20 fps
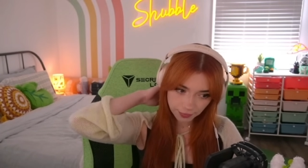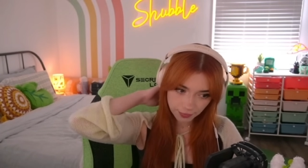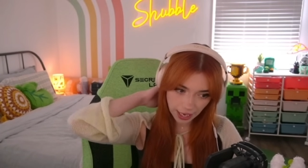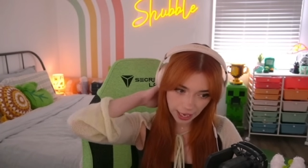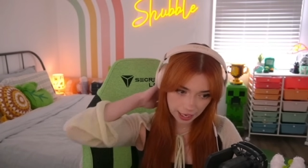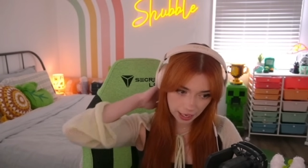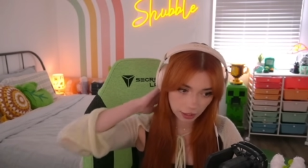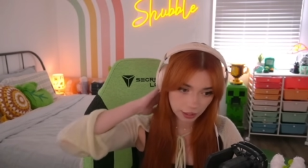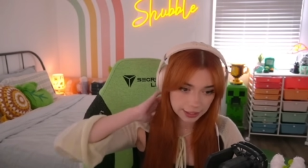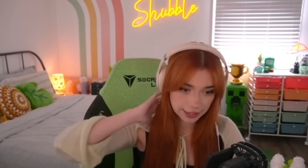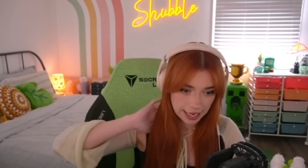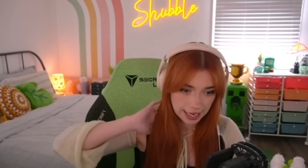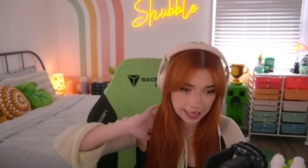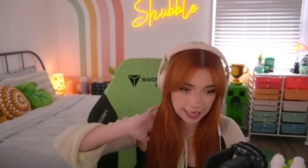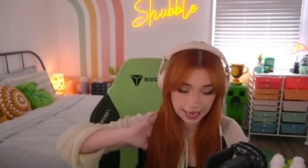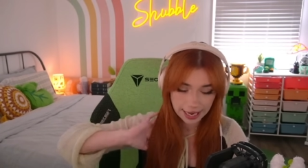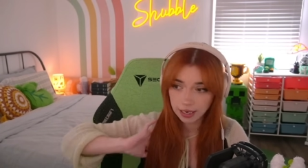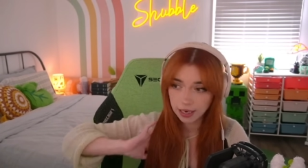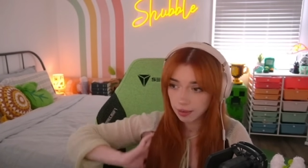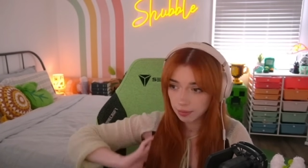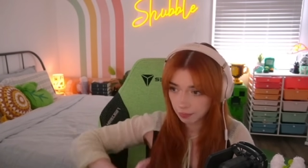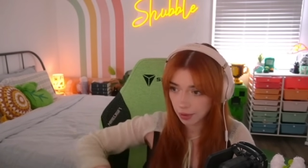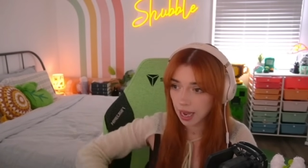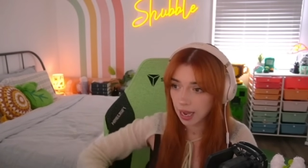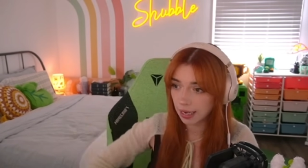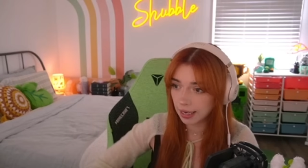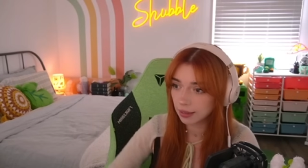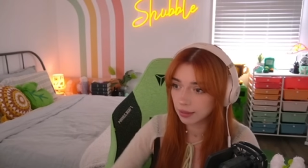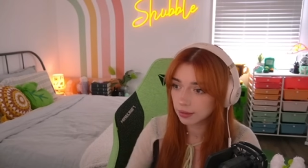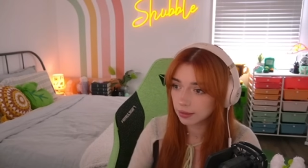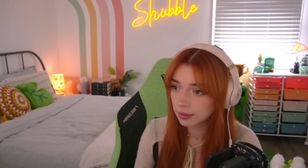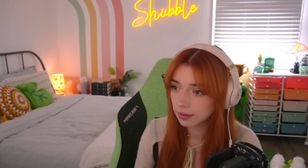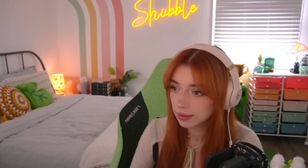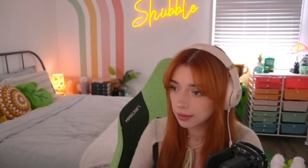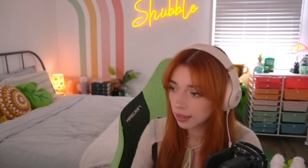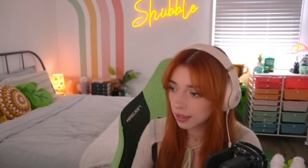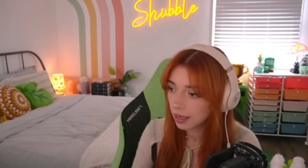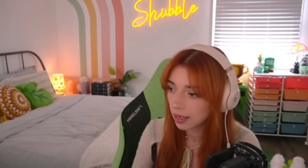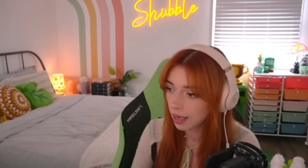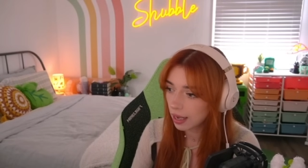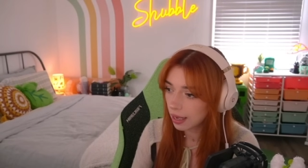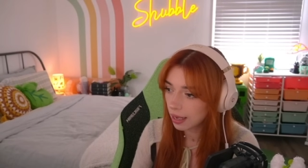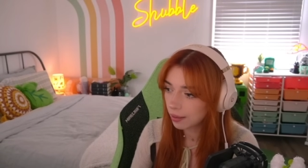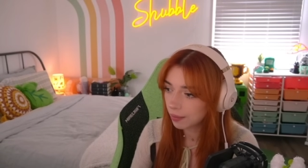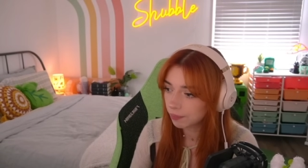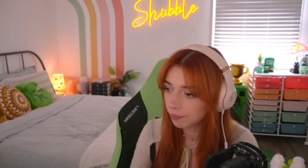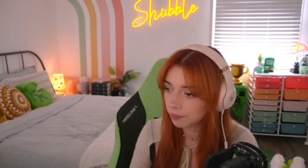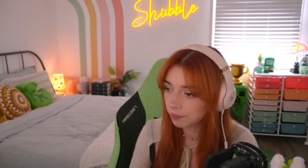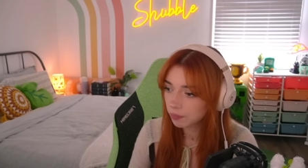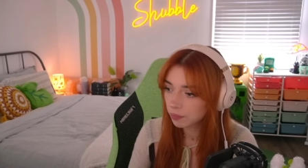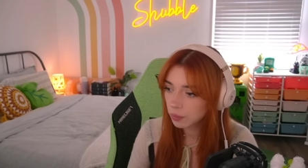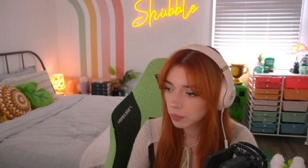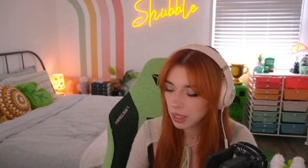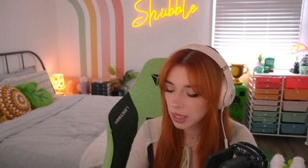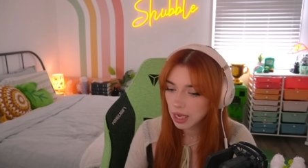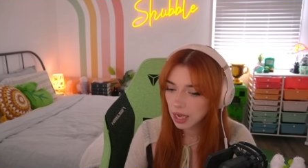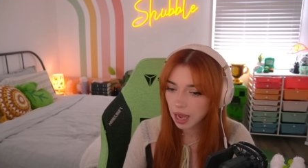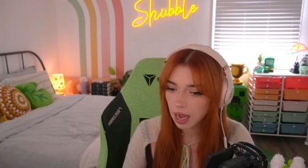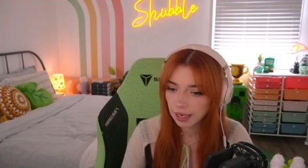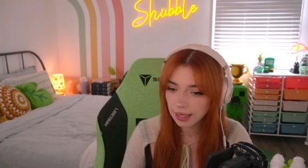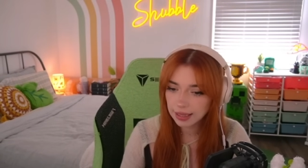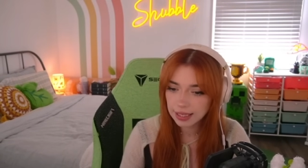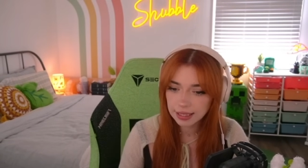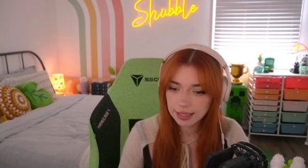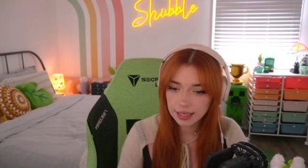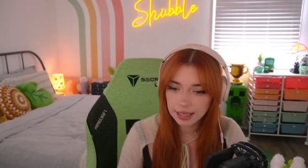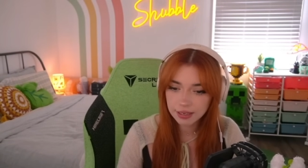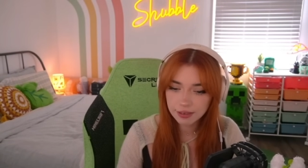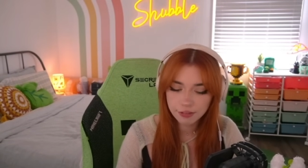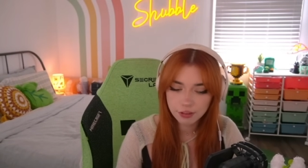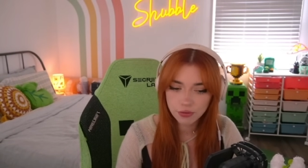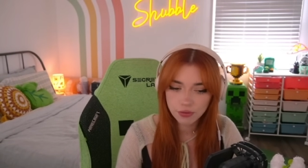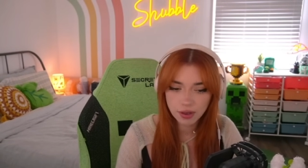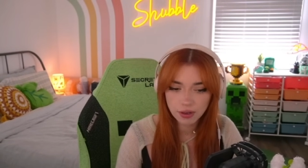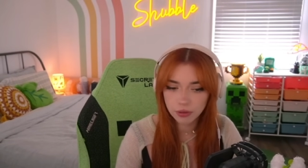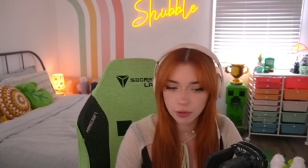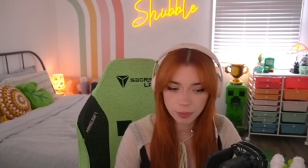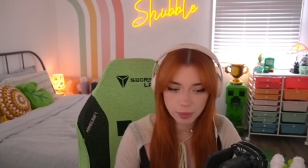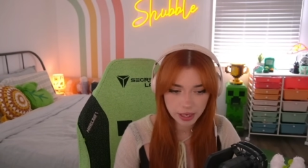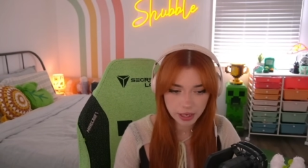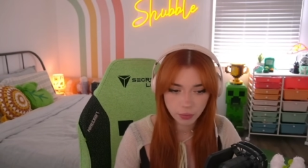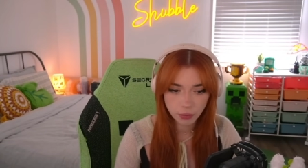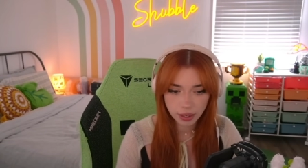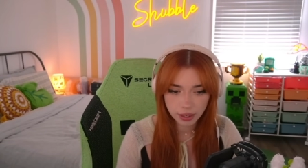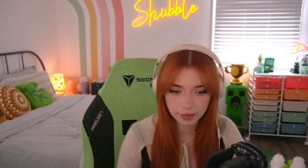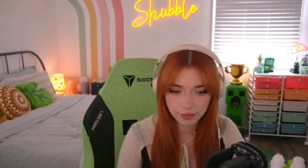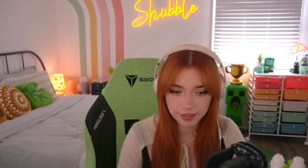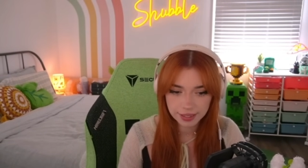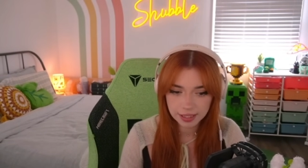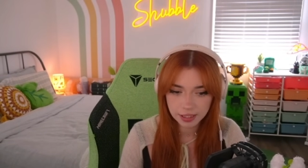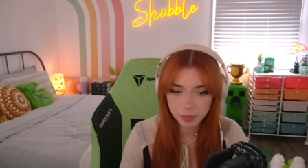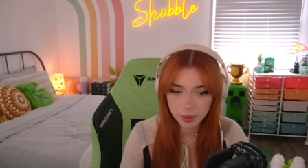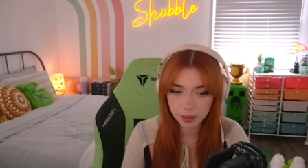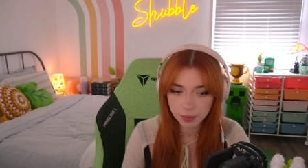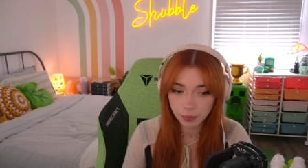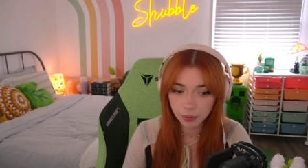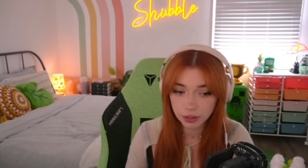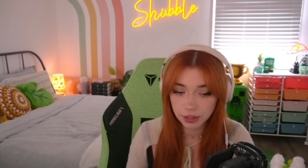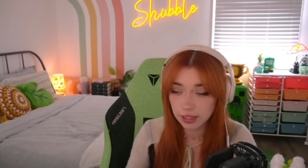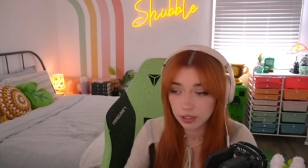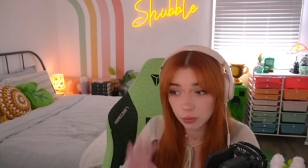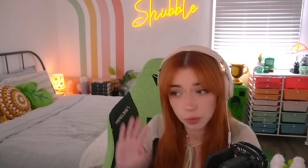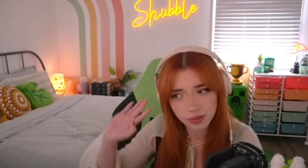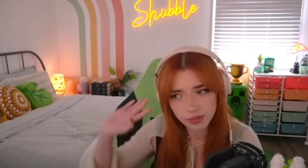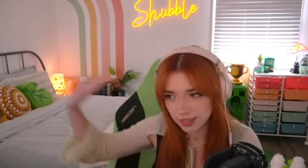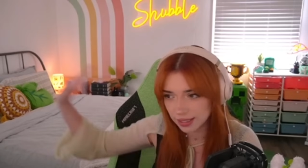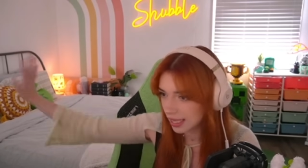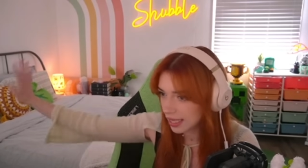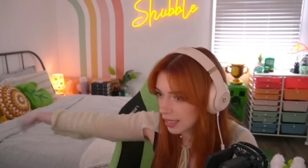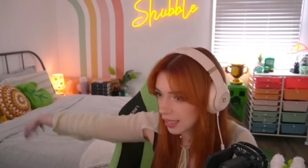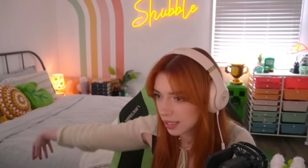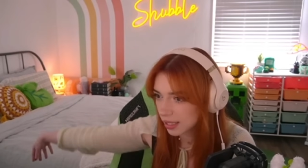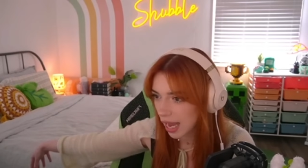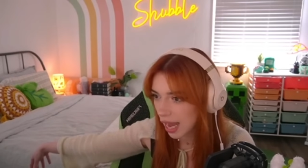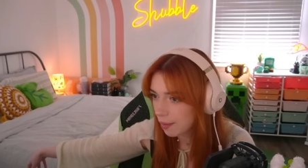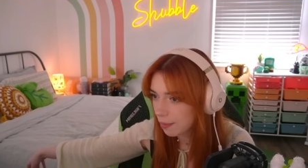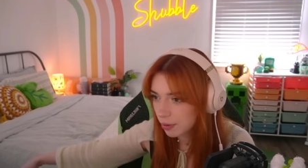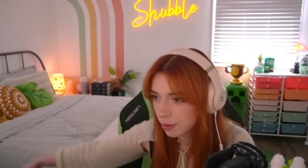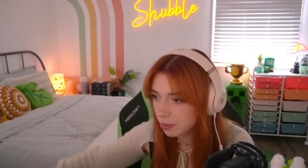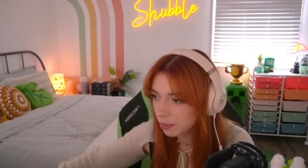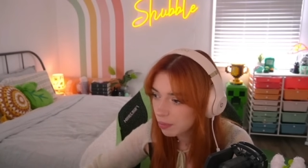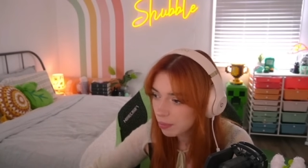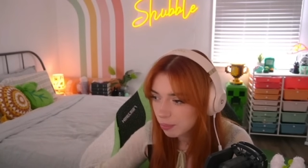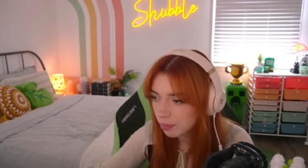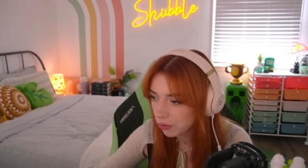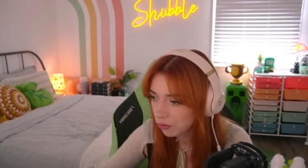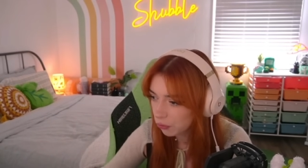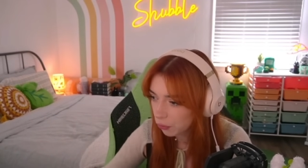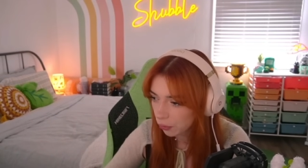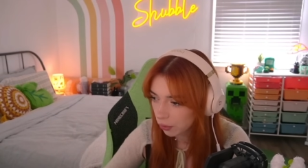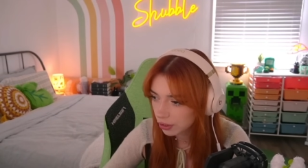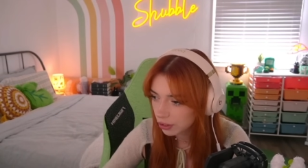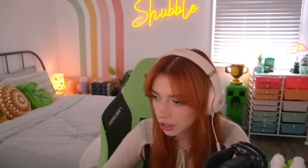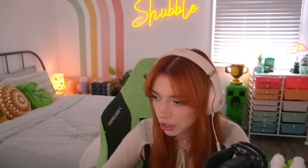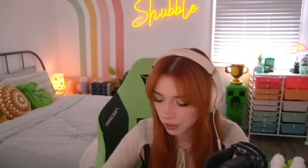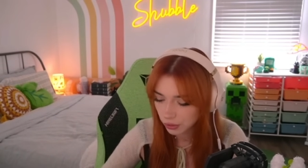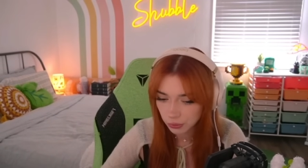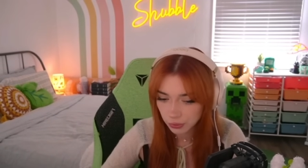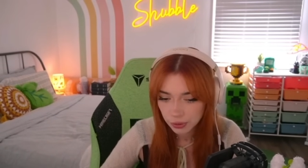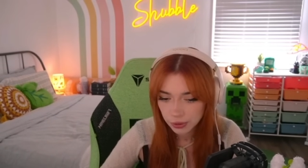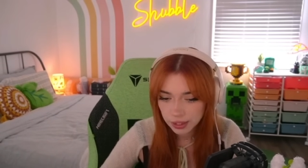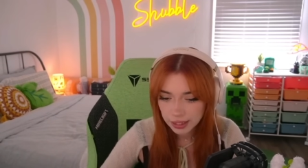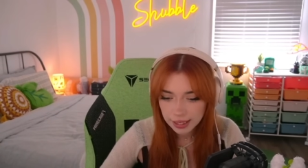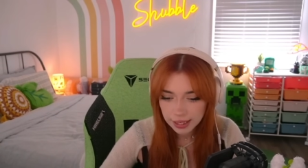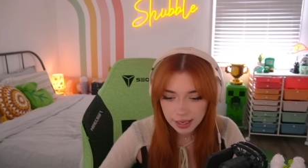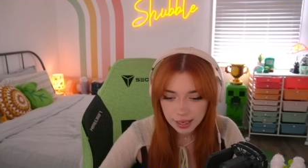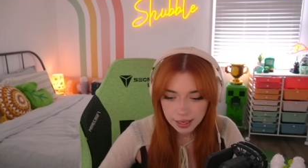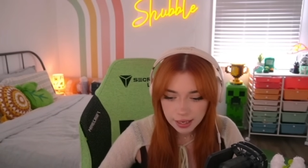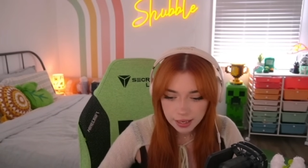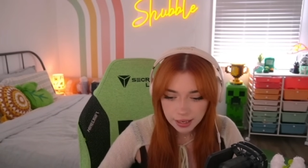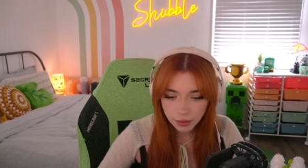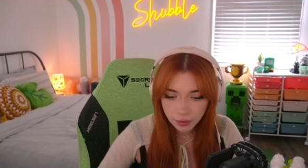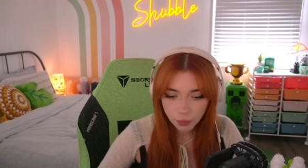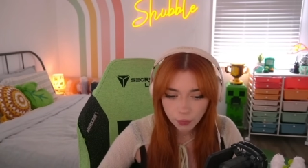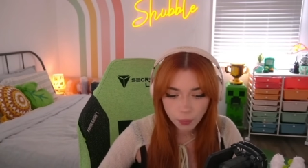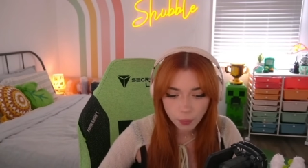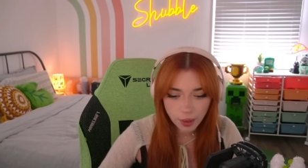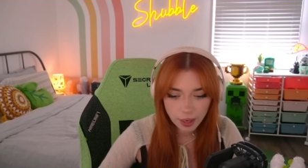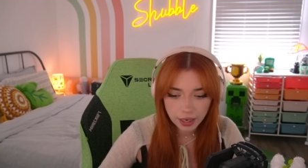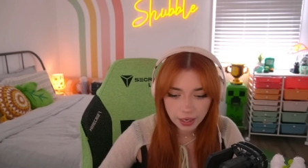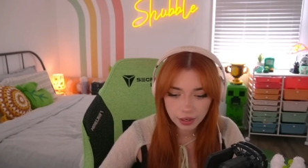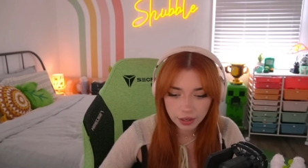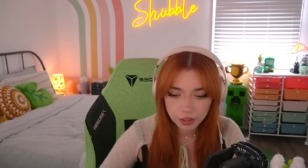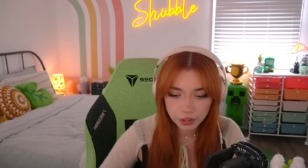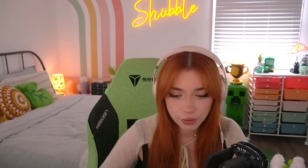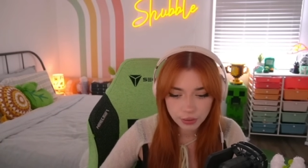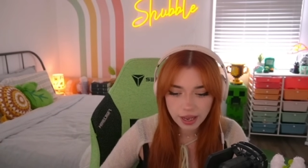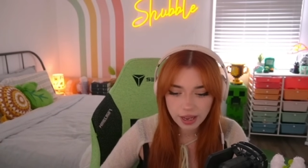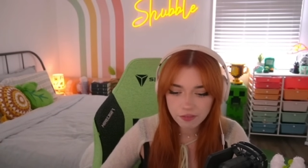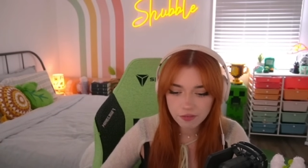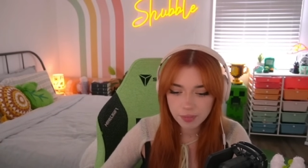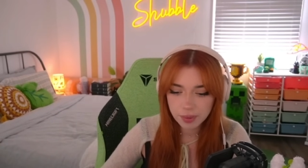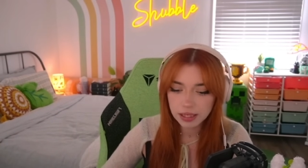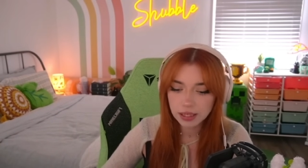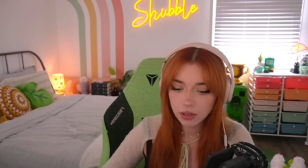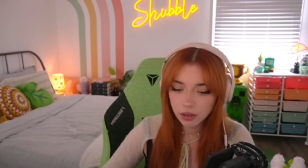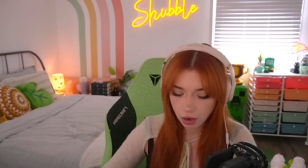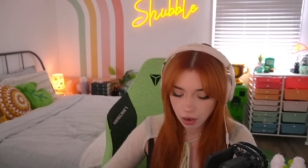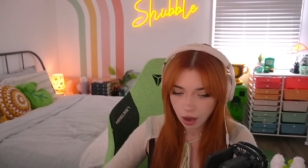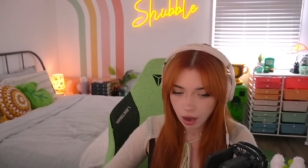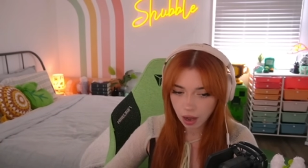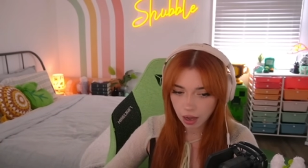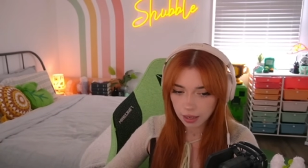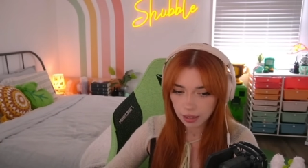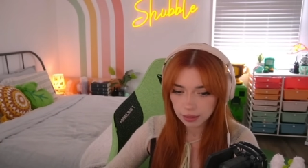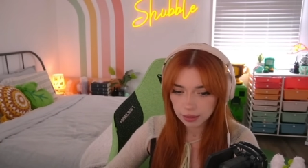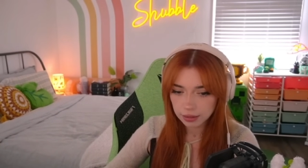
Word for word: and I'll say it again on mine. I think that if you've ever been one of these people, because we've seen this happen before too, where you have been caught